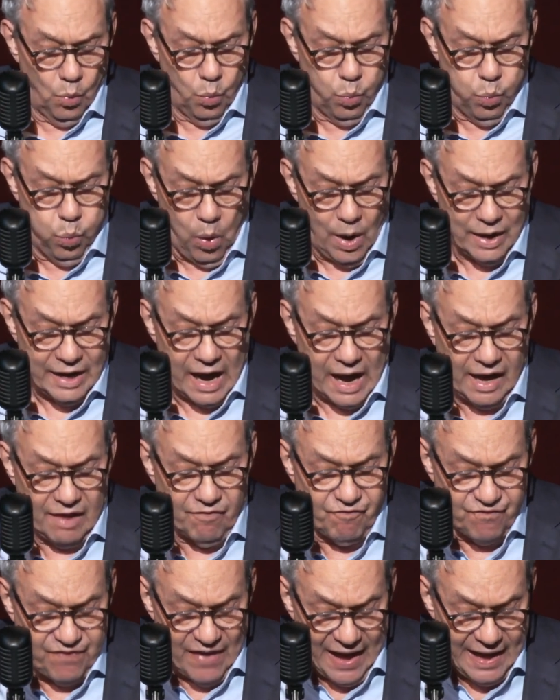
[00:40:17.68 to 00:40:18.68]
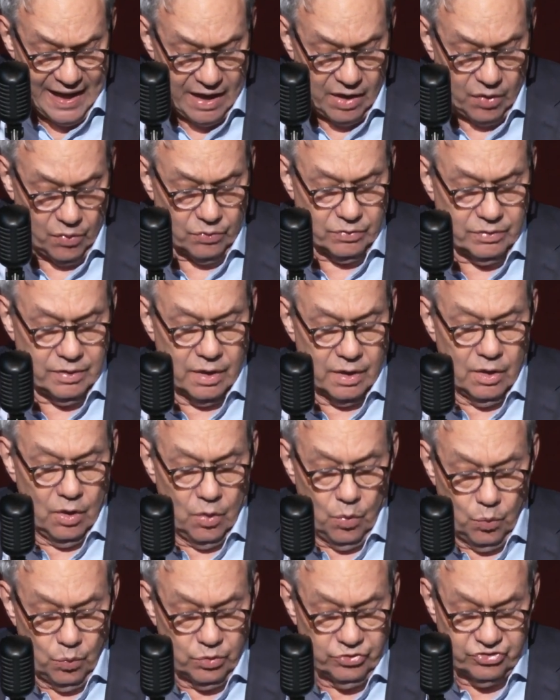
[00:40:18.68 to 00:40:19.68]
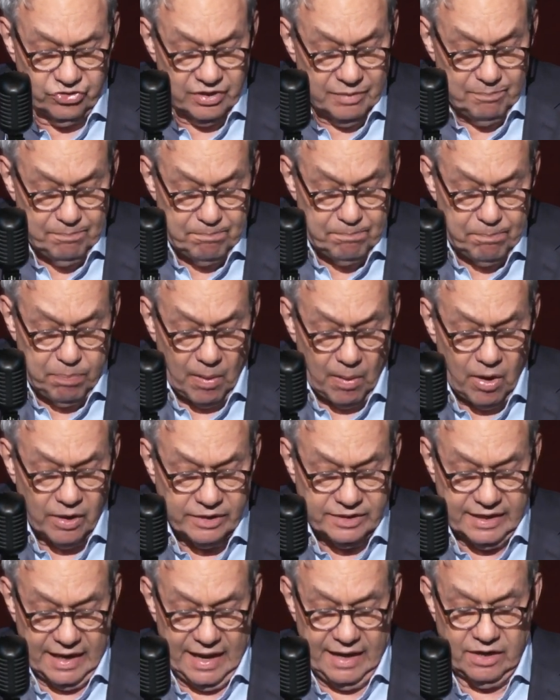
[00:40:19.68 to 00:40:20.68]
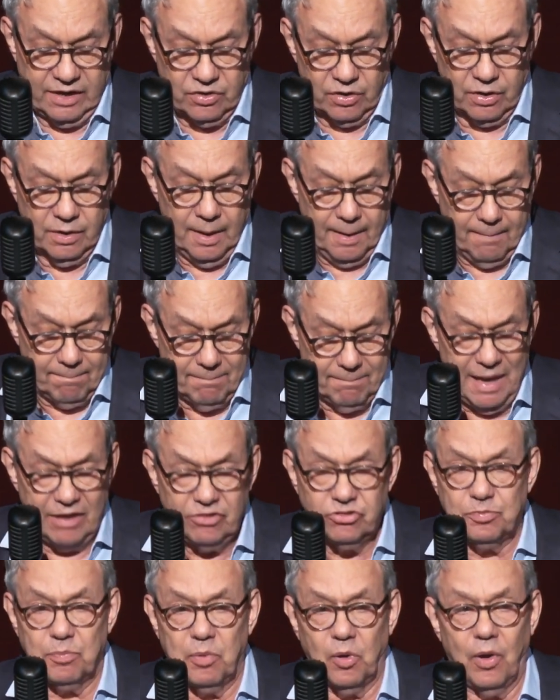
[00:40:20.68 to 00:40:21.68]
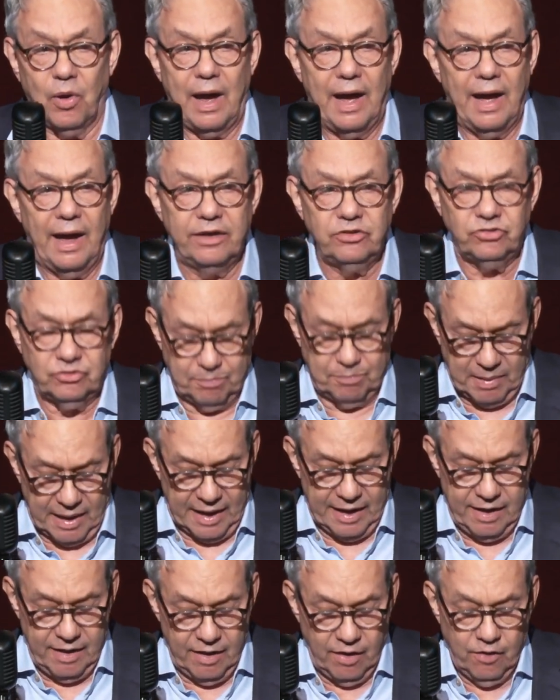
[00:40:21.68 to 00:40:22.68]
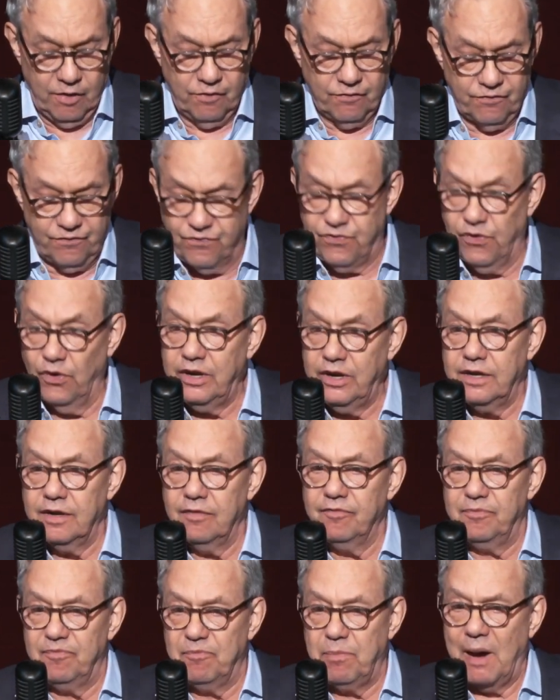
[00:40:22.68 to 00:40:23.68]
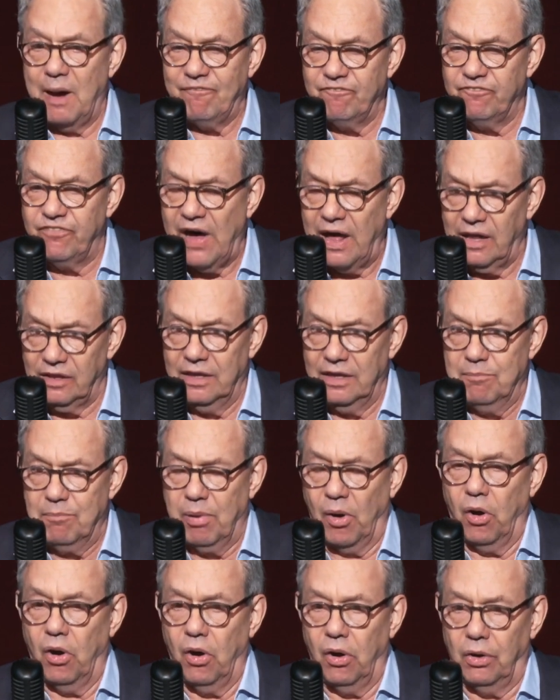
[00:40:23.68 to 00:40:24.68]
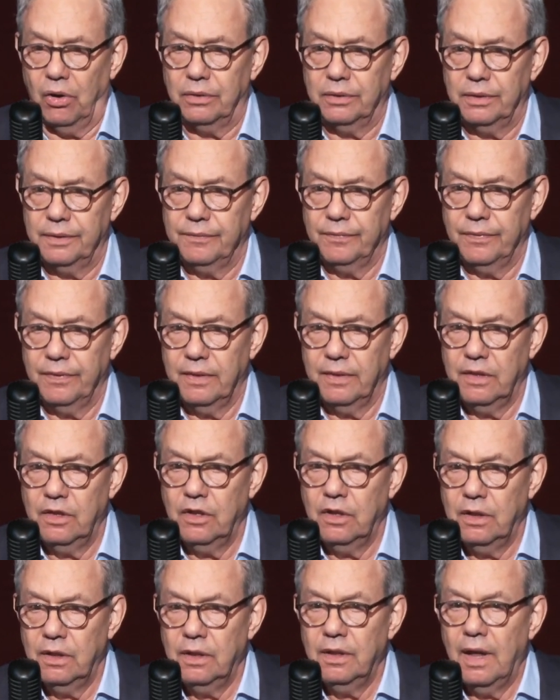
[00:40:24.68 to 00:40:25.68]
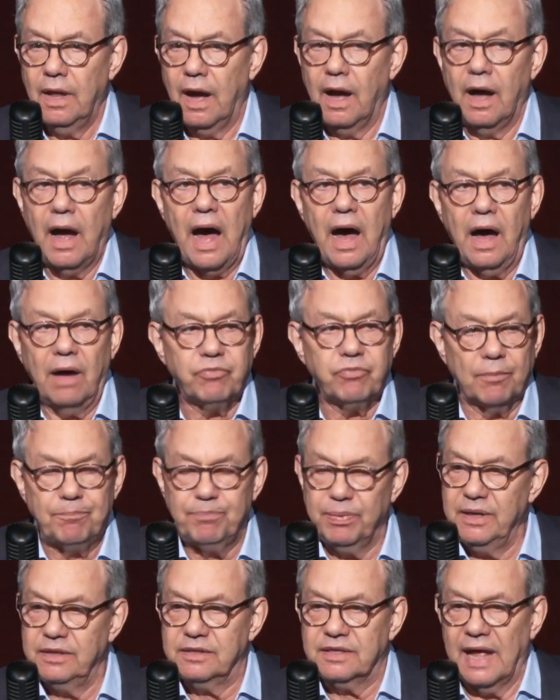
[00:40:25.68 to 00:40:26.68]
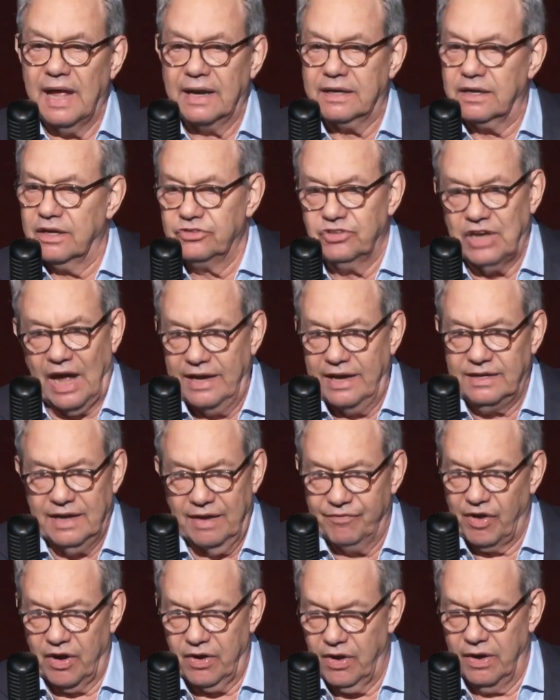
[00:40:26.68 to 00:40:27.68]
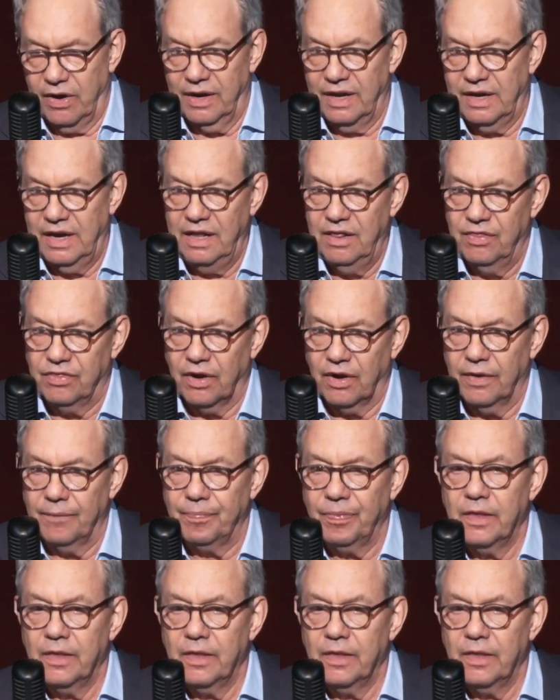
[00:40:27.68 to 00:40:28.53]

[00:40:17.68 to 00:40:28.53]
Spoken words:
What I found was the bartender mesmerized by foot volleyball. I'll repeat that because I'd never heard it either.